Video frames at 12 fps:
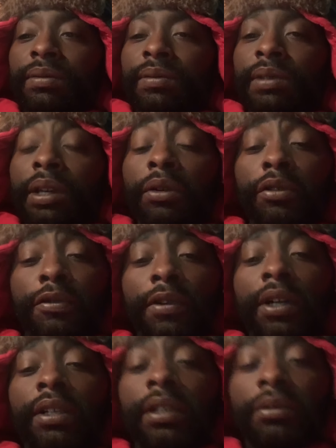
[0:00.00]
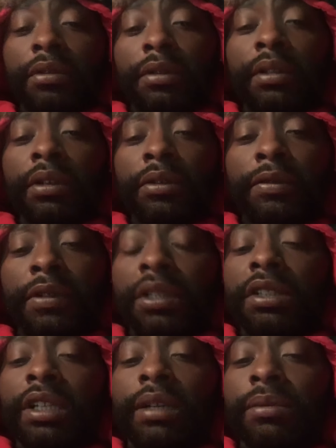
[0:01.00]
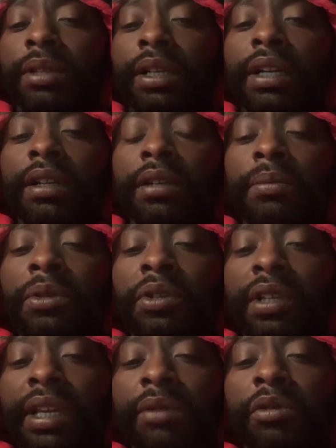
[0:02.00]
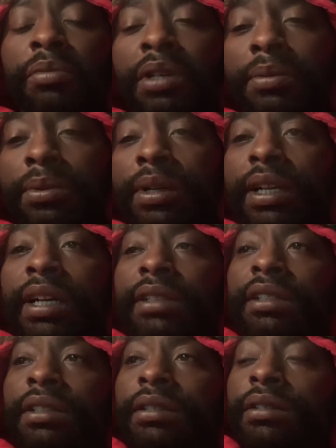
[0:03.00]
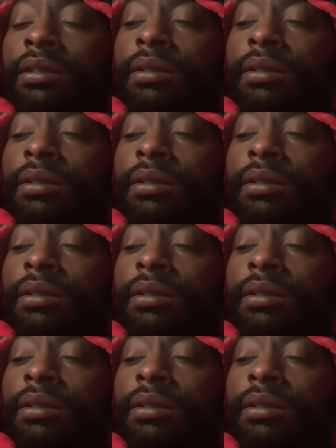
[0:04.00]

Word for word: they were fun. They were, they were fun jobs. I got to communicate with people. I got to